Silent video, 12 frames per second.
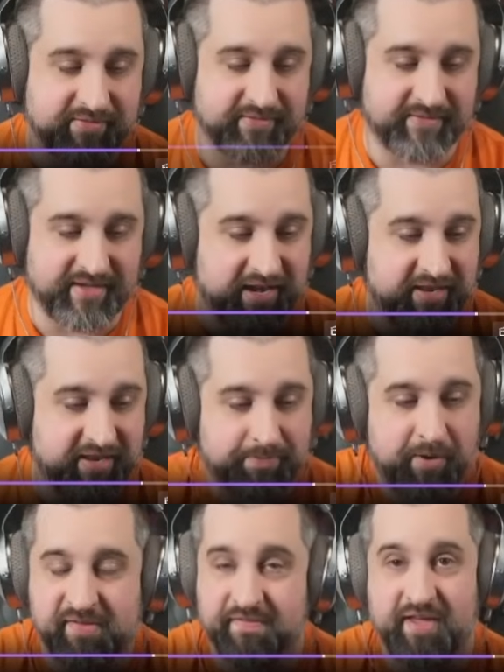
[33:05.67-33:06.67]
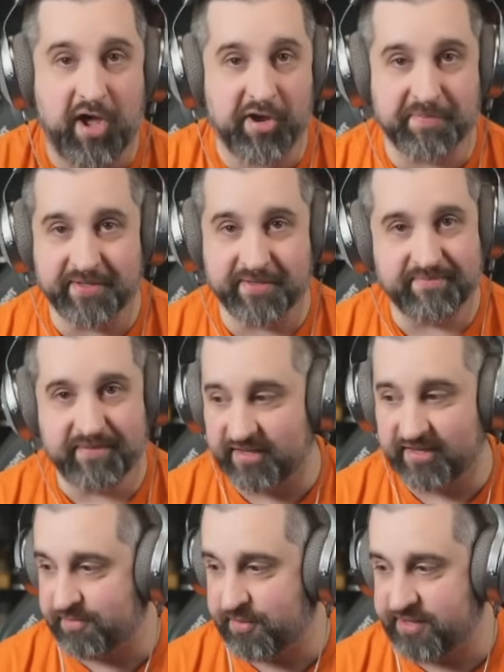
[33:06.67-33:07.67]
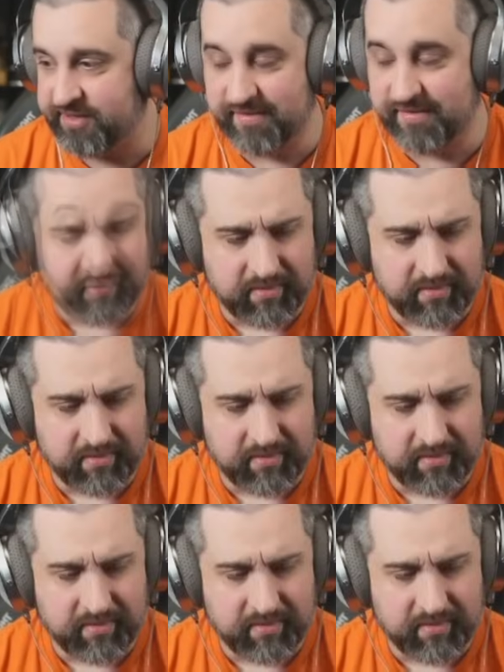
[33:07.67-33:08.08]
Kind of the purpose of the augment. It is what it is.